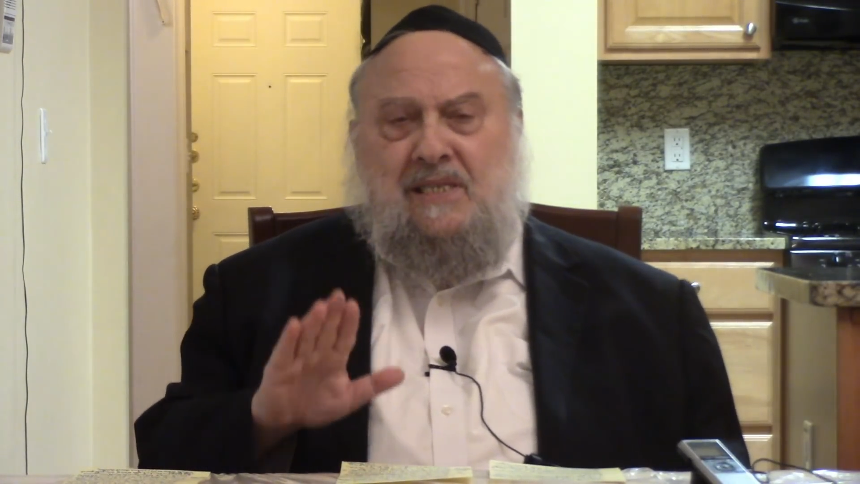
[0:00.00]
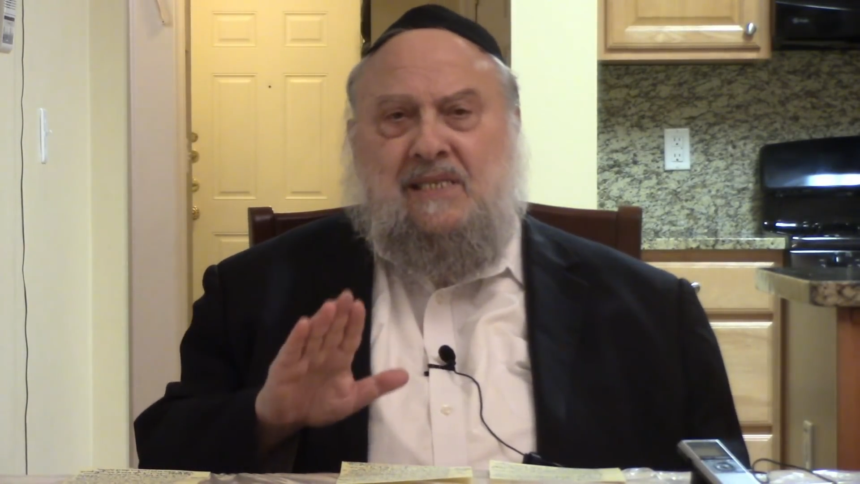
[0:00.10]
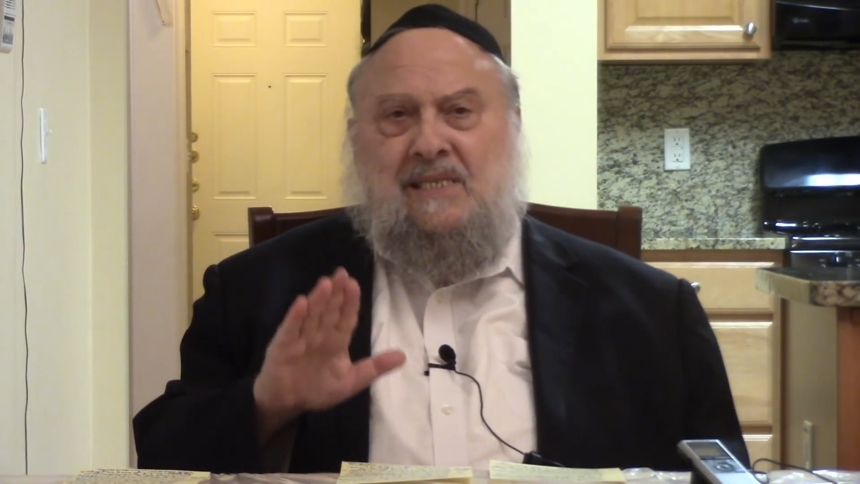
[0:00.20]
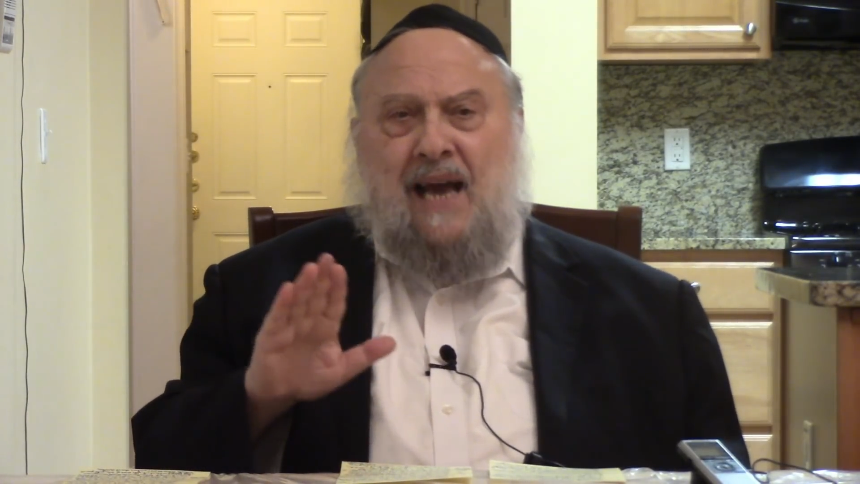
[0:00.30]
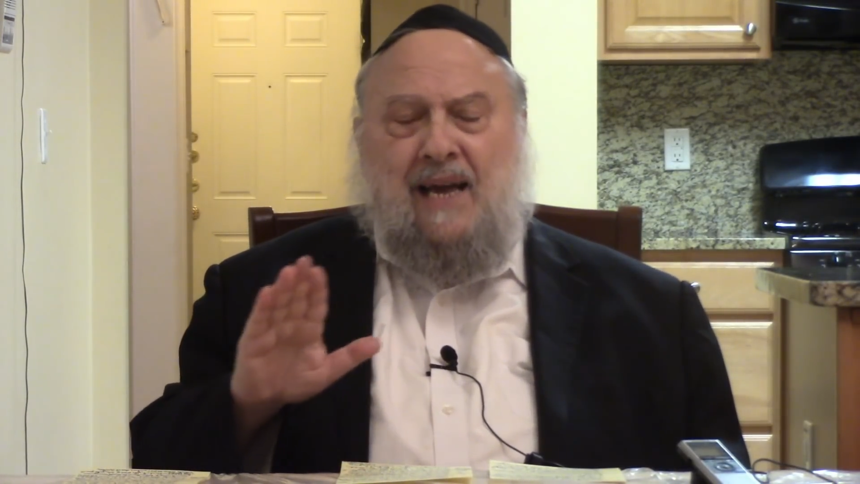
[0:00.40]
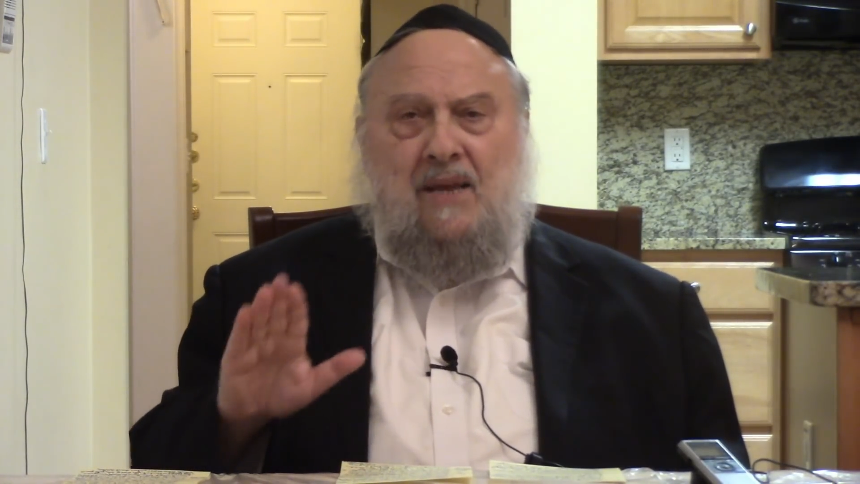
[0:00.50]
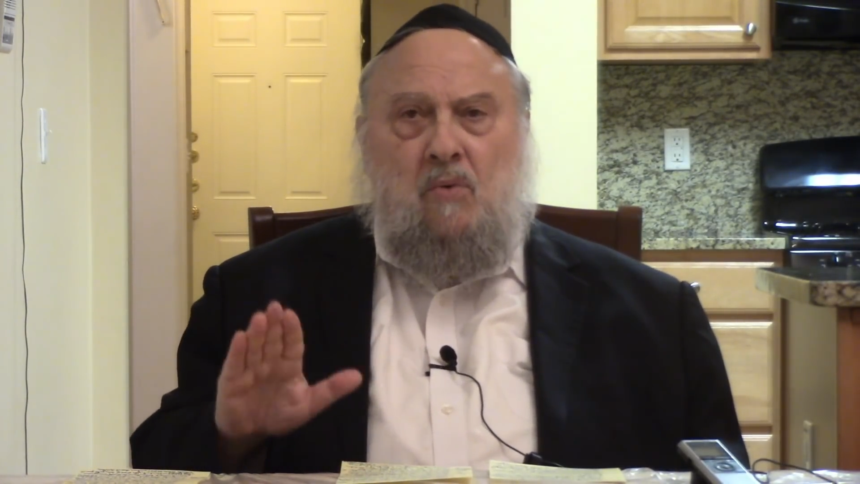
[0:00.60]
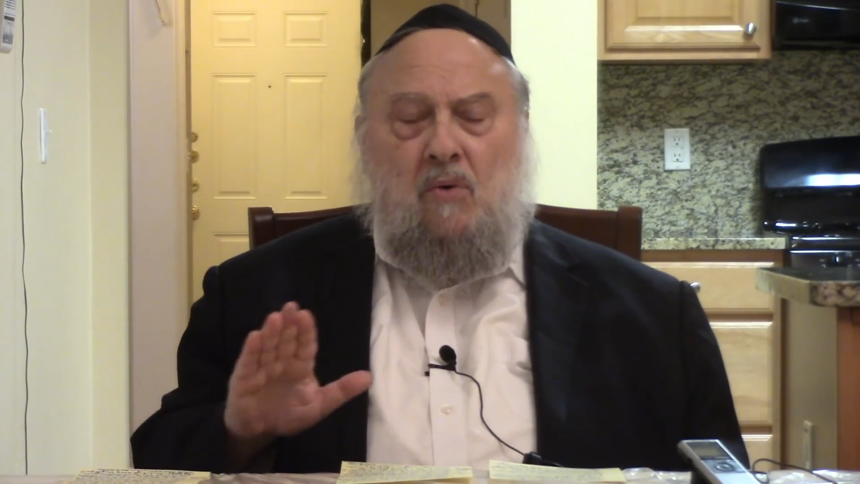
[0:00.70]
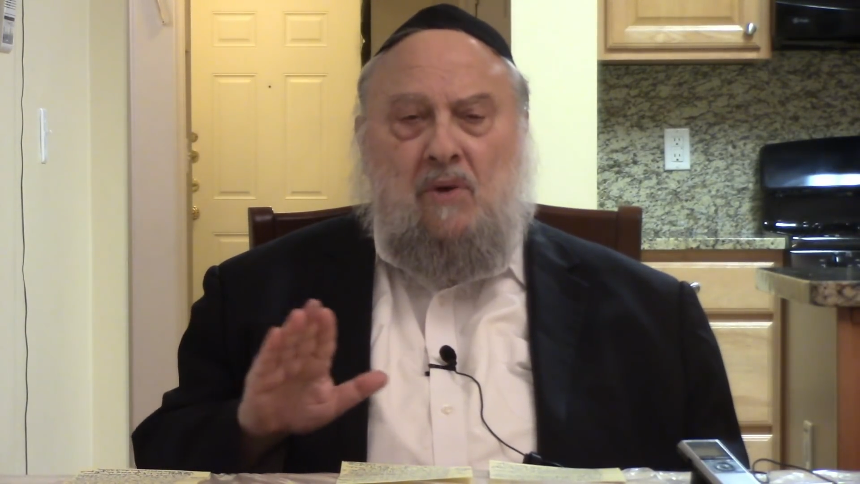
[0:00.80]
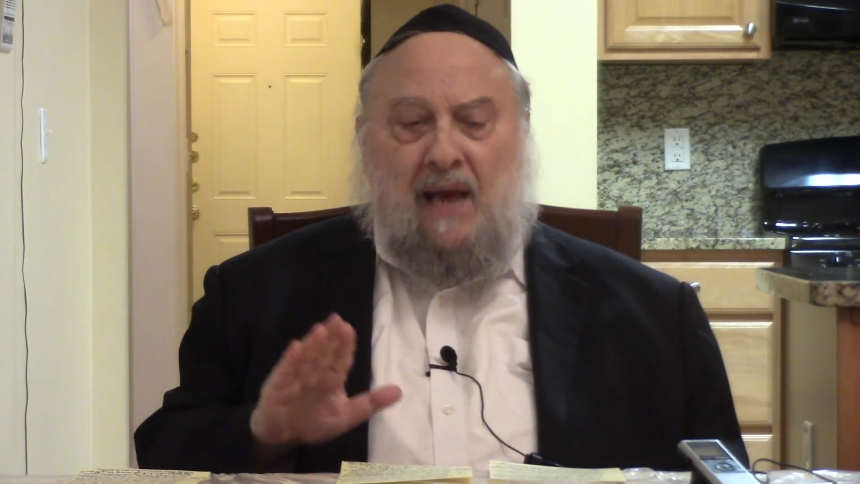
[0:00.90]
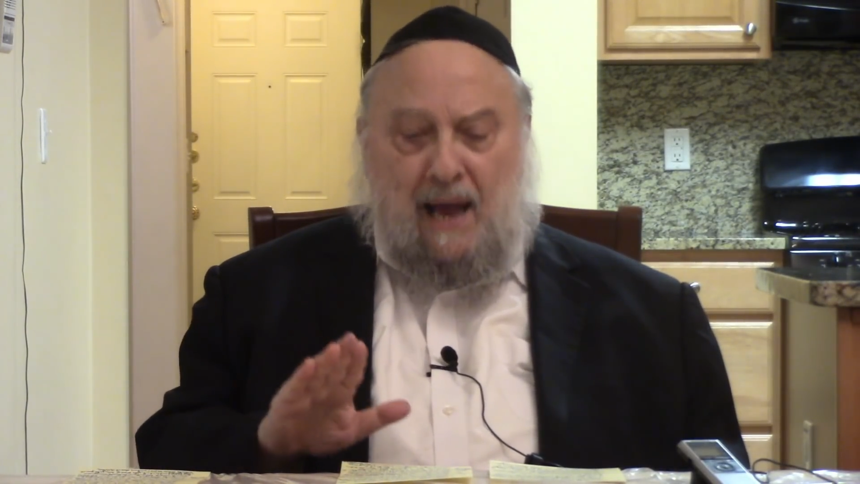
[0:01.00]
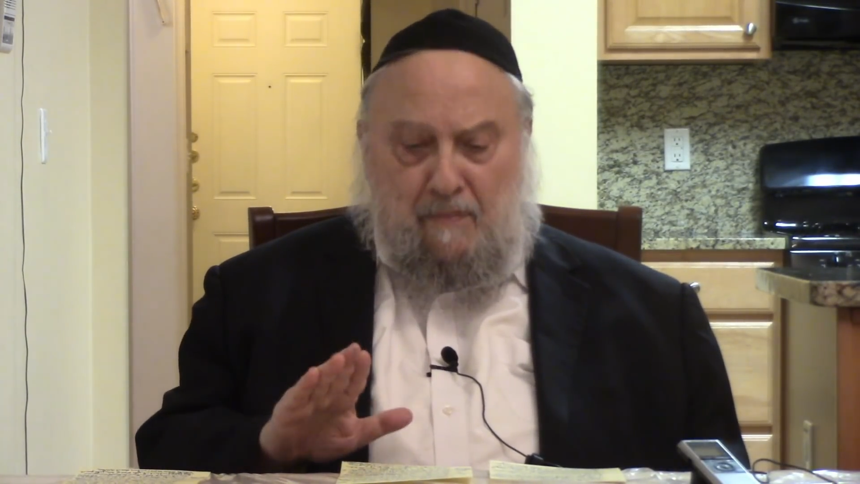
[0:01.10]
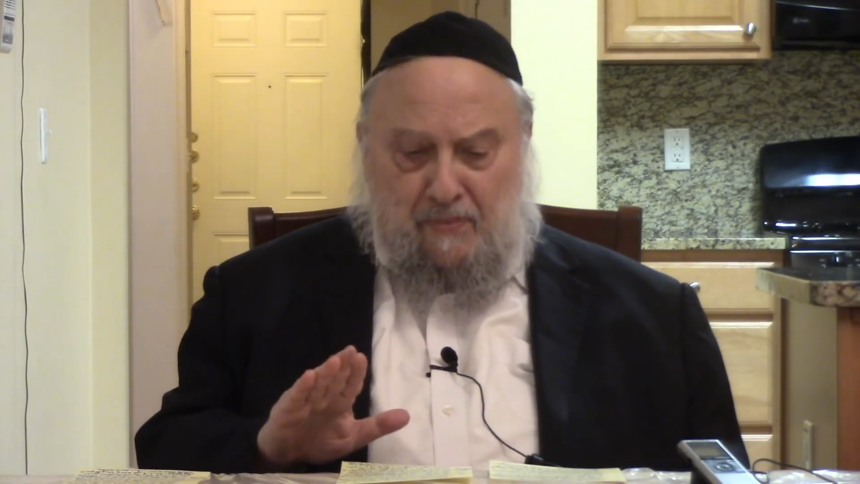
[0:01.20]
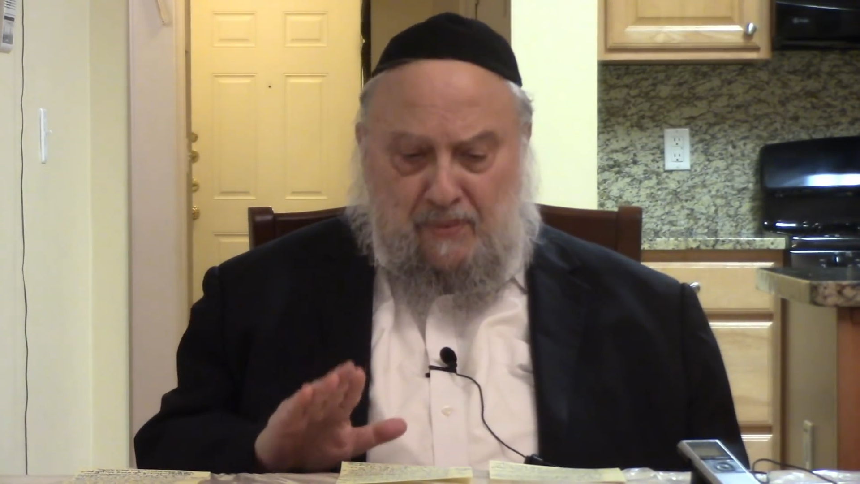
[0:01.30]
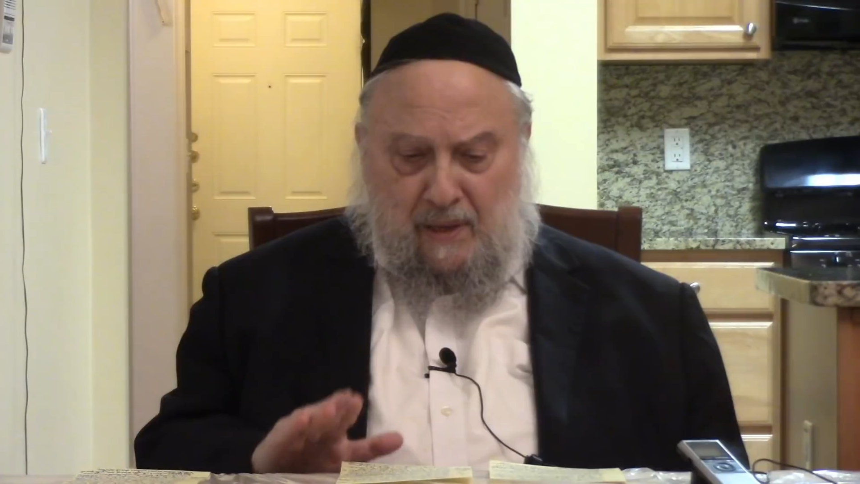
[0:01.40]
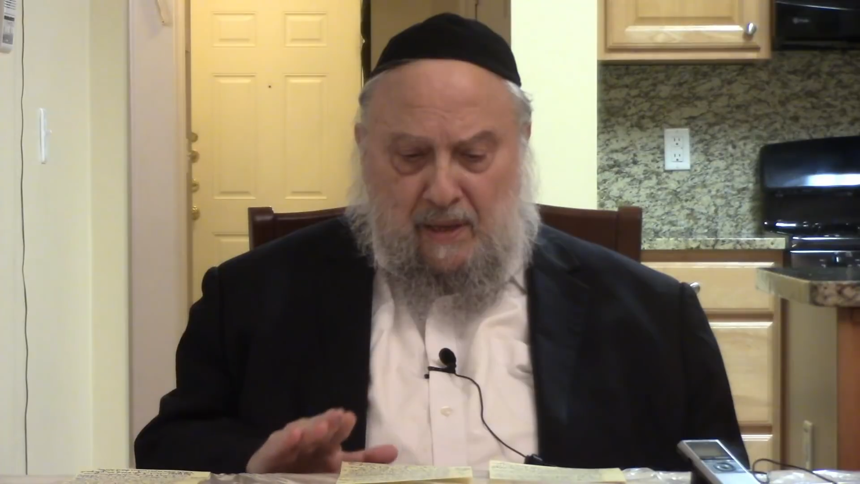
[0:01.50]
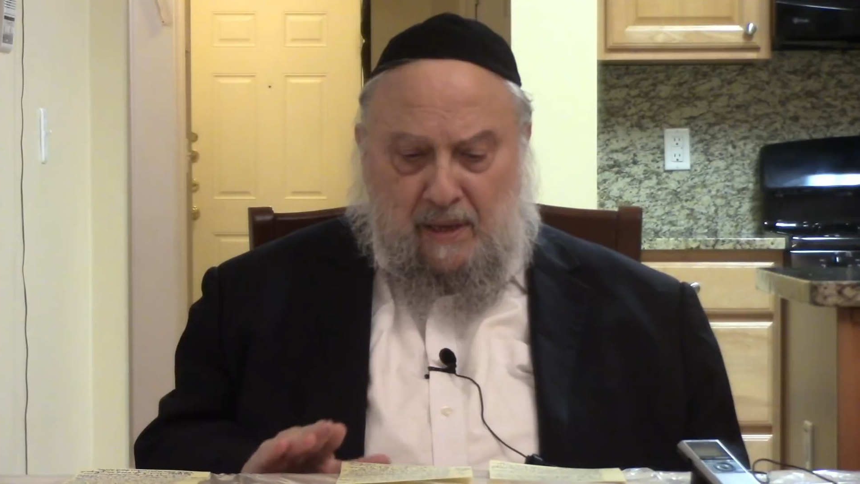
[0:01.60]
exactly what will happen